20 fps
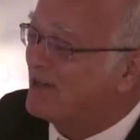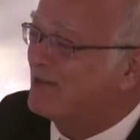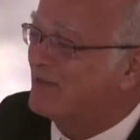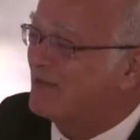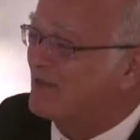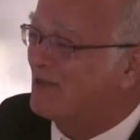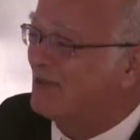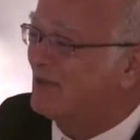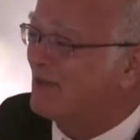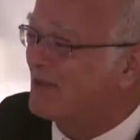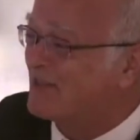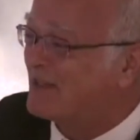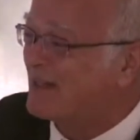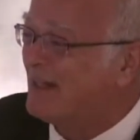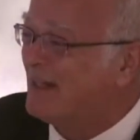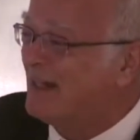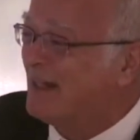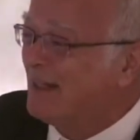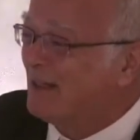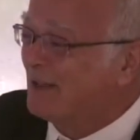of
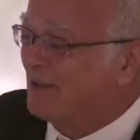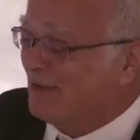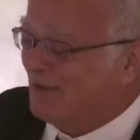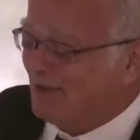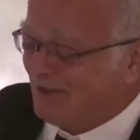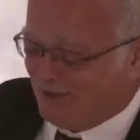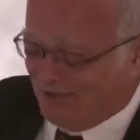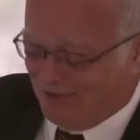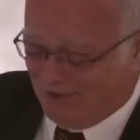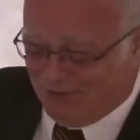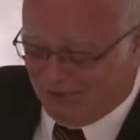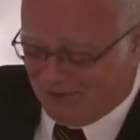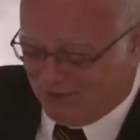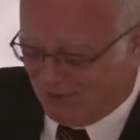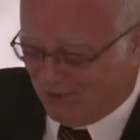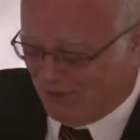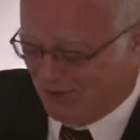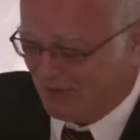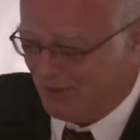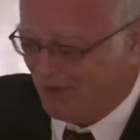course. Good
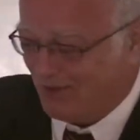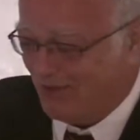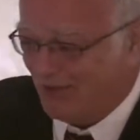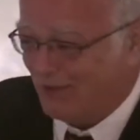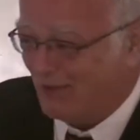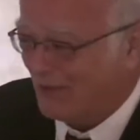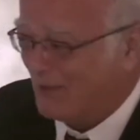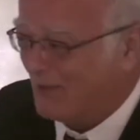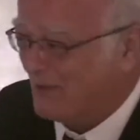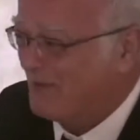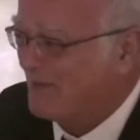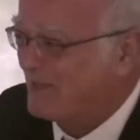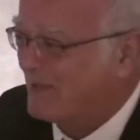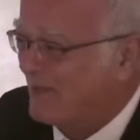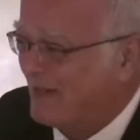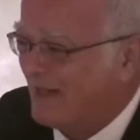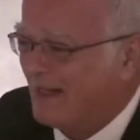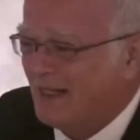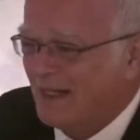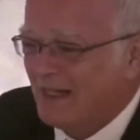Lord, no, it must
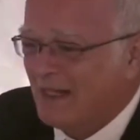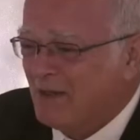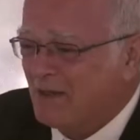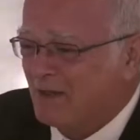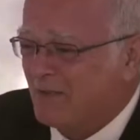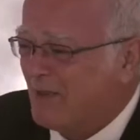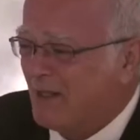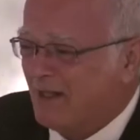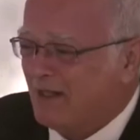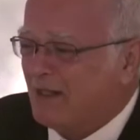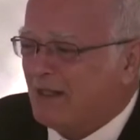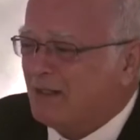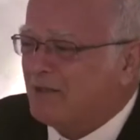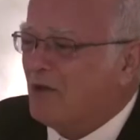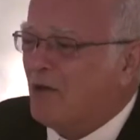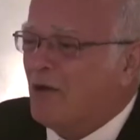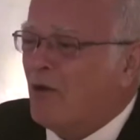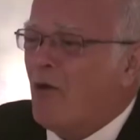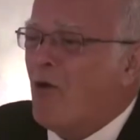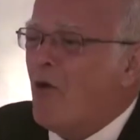be an
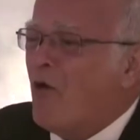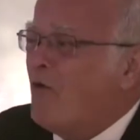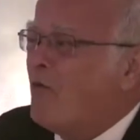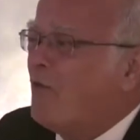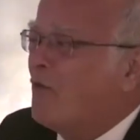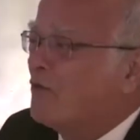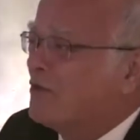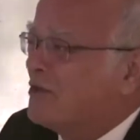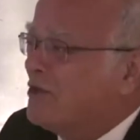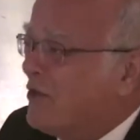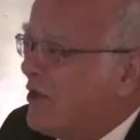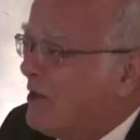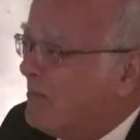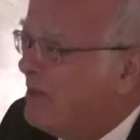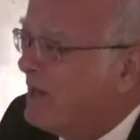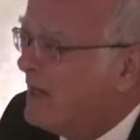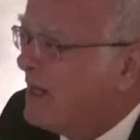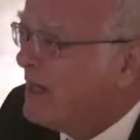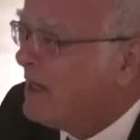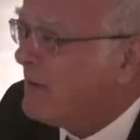awful
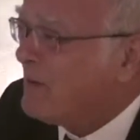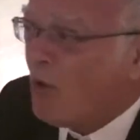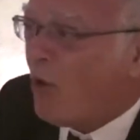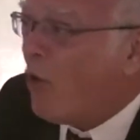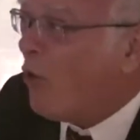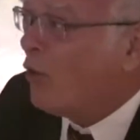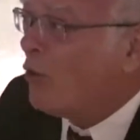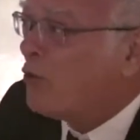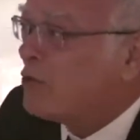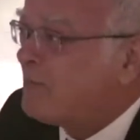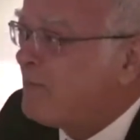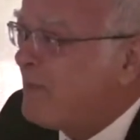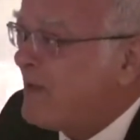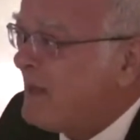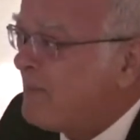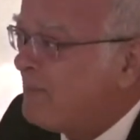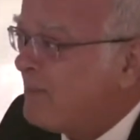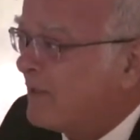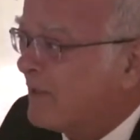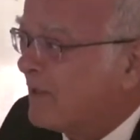job. I mean, all those
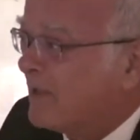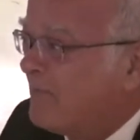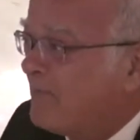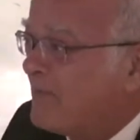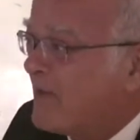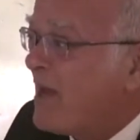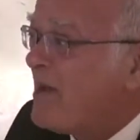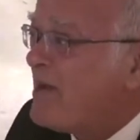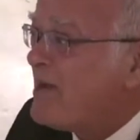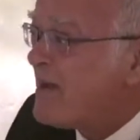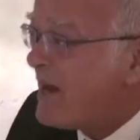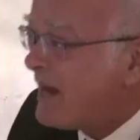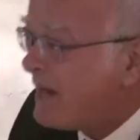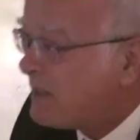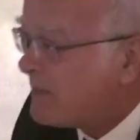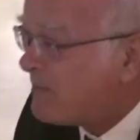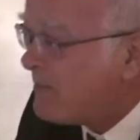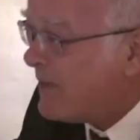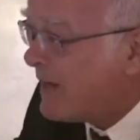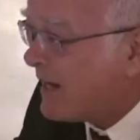people, a
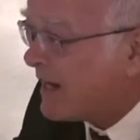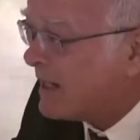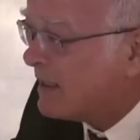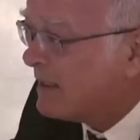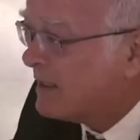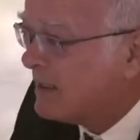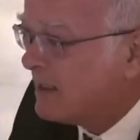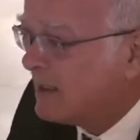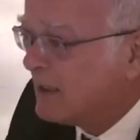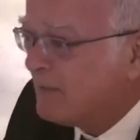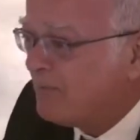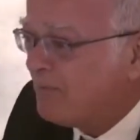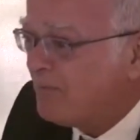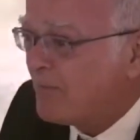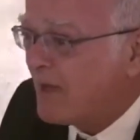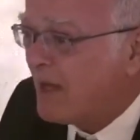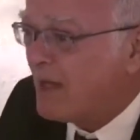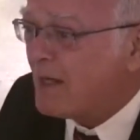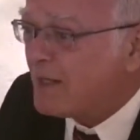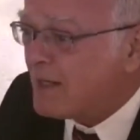nightmare.
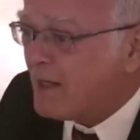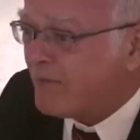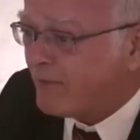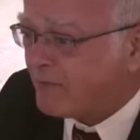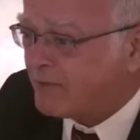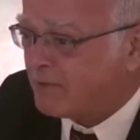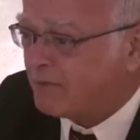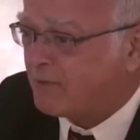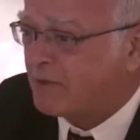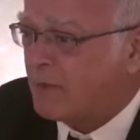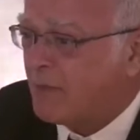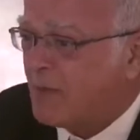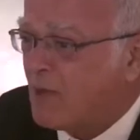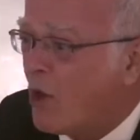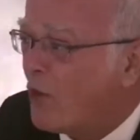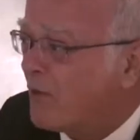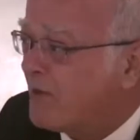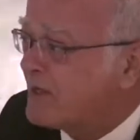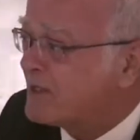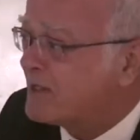To be
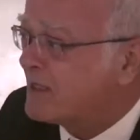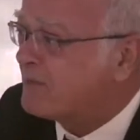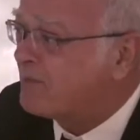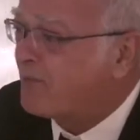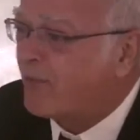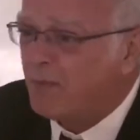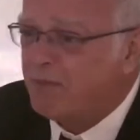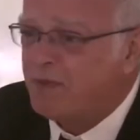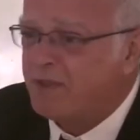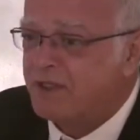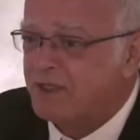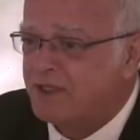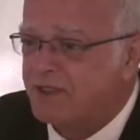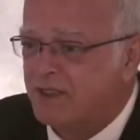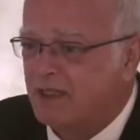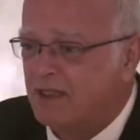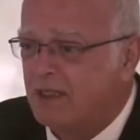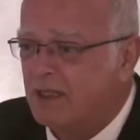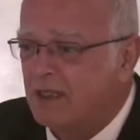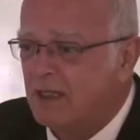honest, it's probably
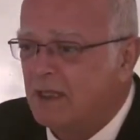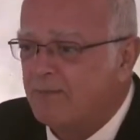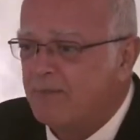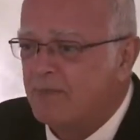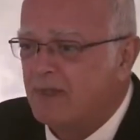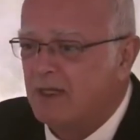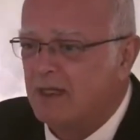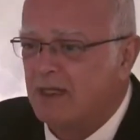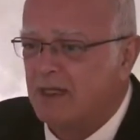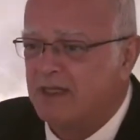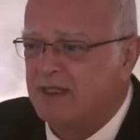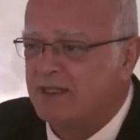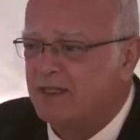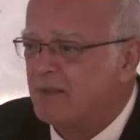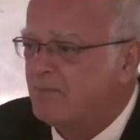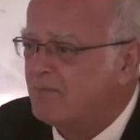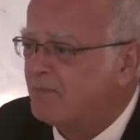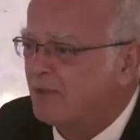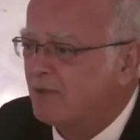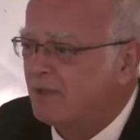just a
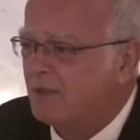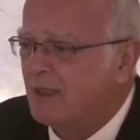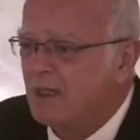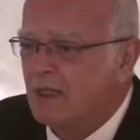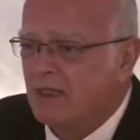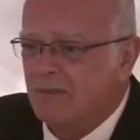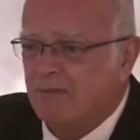simple